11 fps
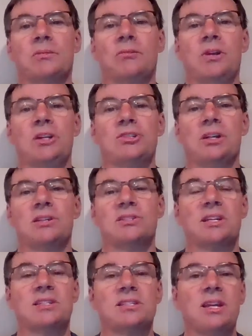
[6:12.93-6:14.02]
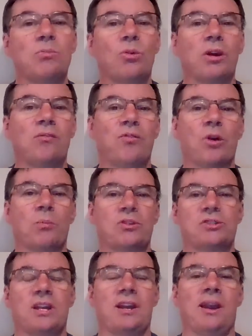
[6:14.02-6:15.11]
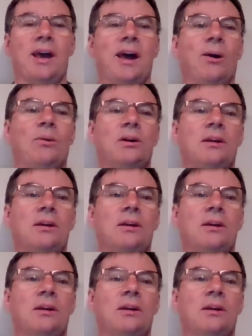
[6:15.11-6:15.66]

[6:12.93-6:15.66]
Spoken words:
reaching 16.4% now,